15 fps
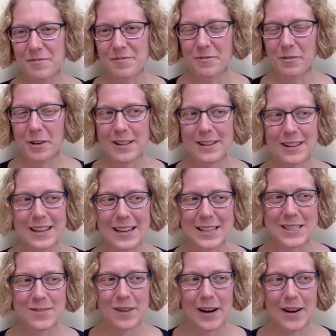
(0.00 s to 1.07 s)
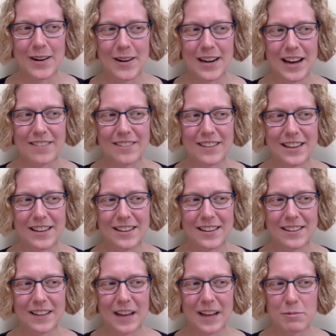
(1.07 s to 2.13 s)
One of the things about having a
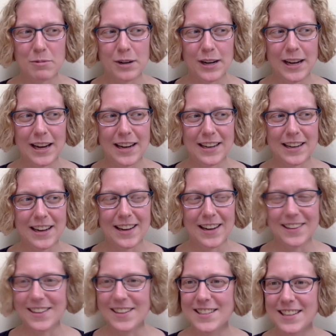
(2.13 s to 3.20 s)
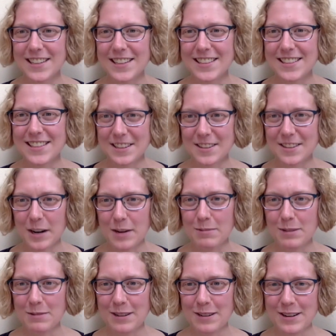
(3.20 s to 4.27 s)
library at a college that is
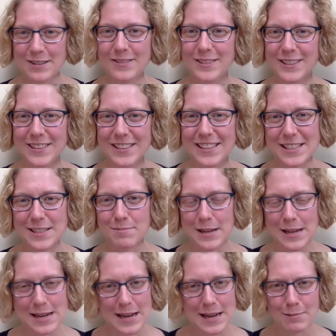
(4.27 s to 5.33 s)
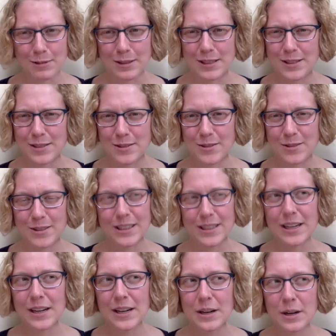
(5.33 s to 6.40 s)
incredibly wonderful is being able to
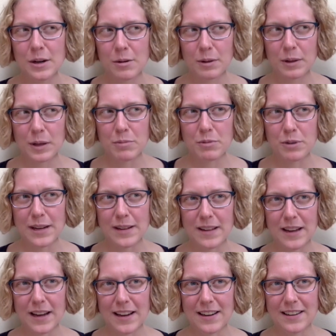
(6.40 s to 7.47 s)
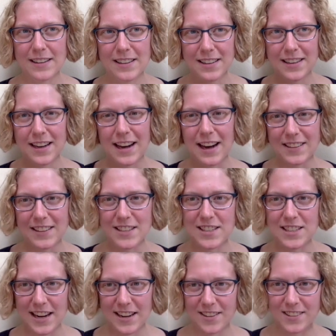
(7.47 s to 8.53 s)
really bring that college
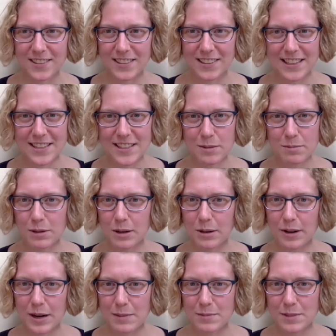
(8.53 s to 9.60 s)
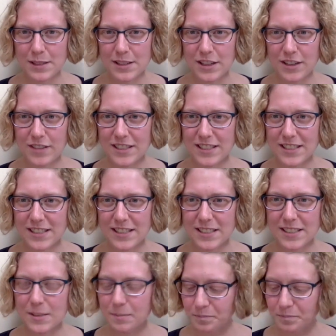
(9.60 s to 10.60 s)
angle into programs and services.